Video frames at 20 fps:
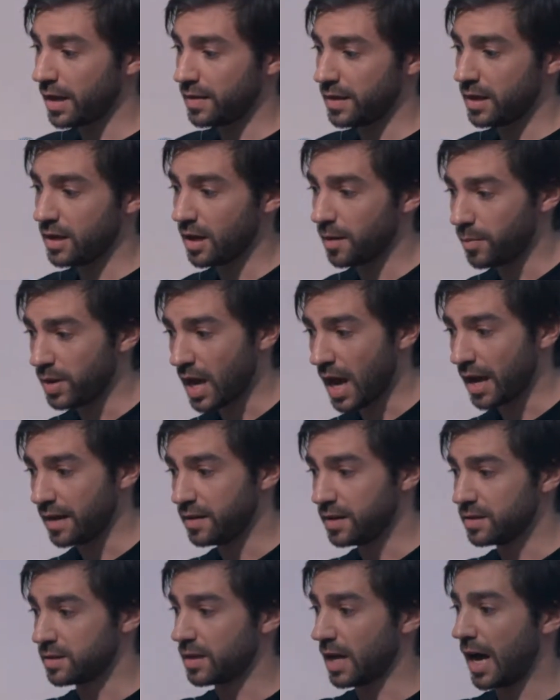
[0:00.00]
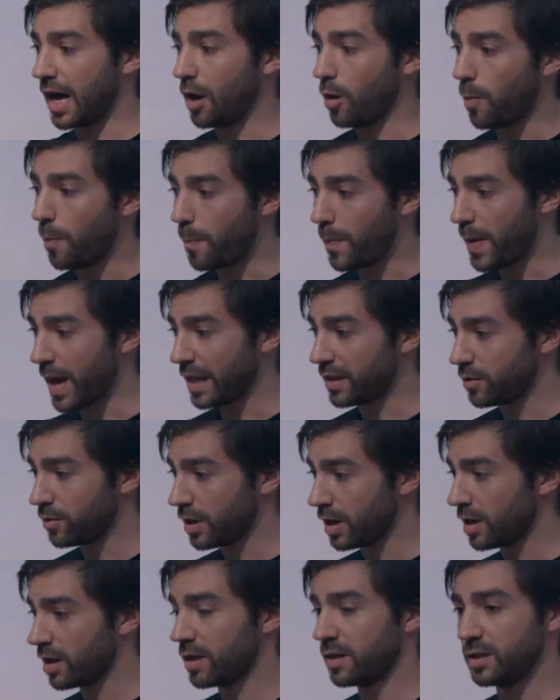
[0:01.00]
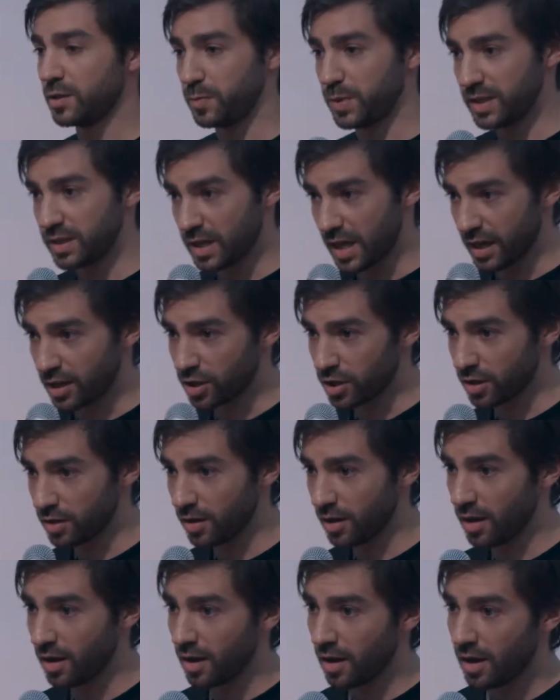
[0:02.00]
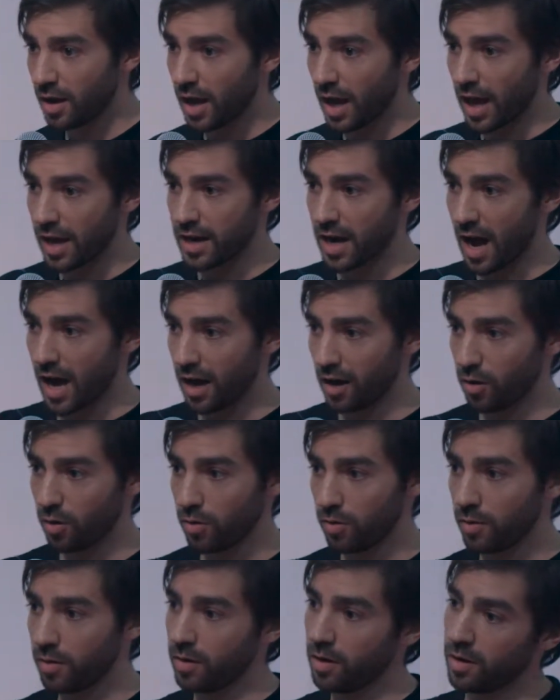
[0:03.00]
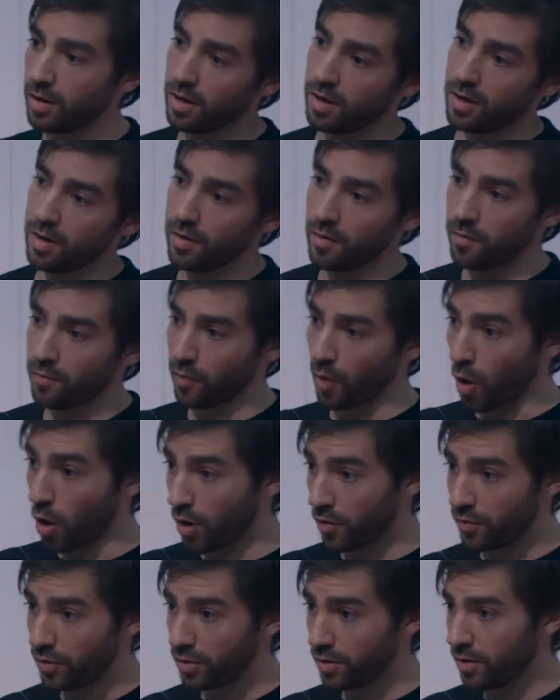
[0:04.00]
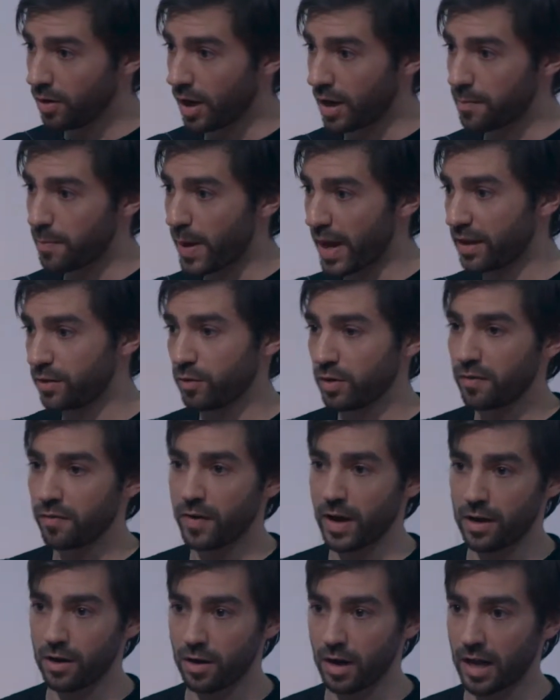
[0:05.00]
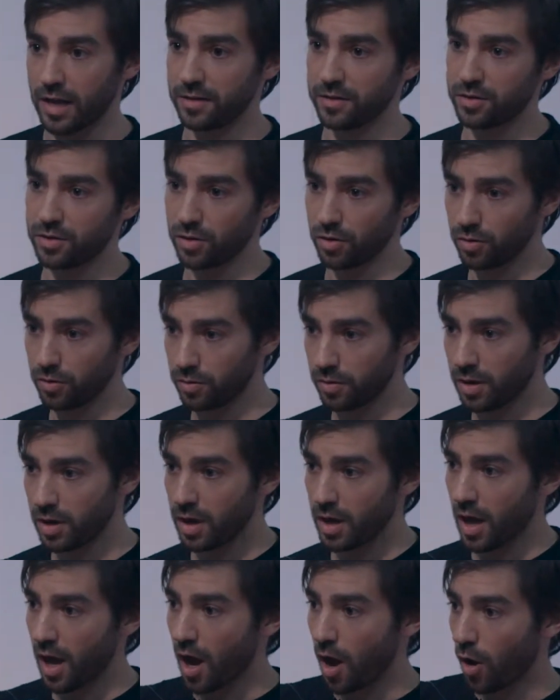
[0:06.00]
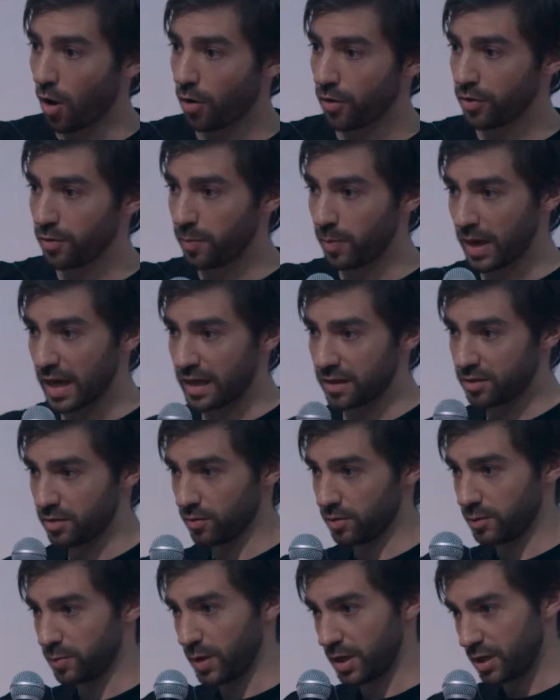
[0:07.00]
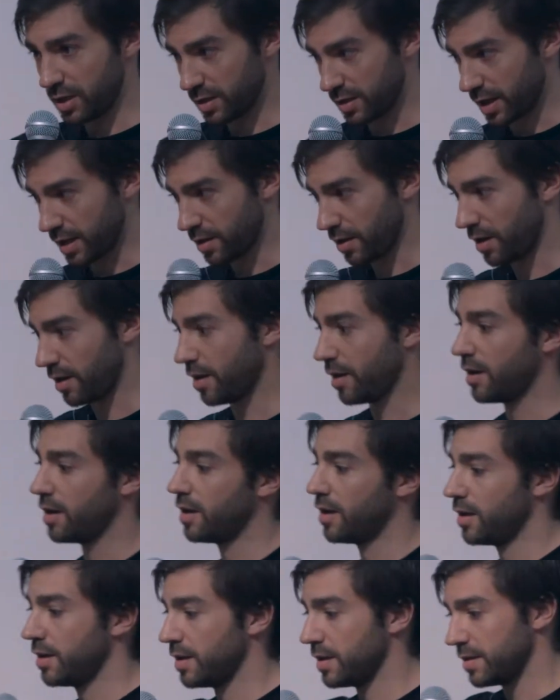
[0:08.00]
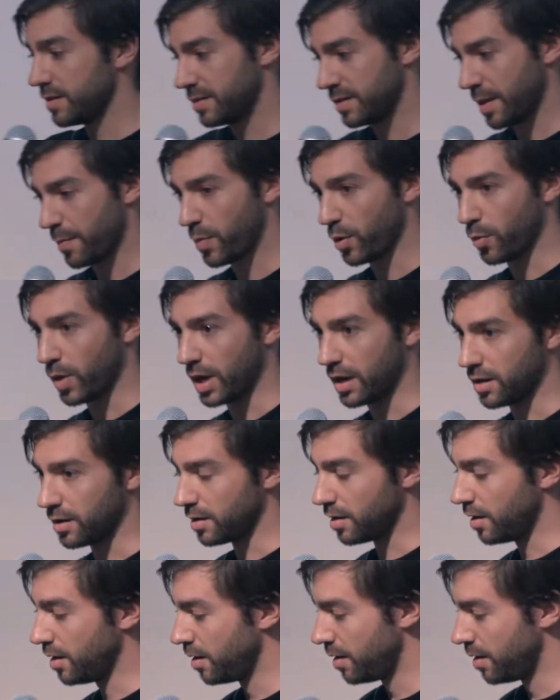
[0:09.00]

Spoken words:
idea behind this allopatric speciation, and allo, other, and patric, fatherland, so other place of species that are separated.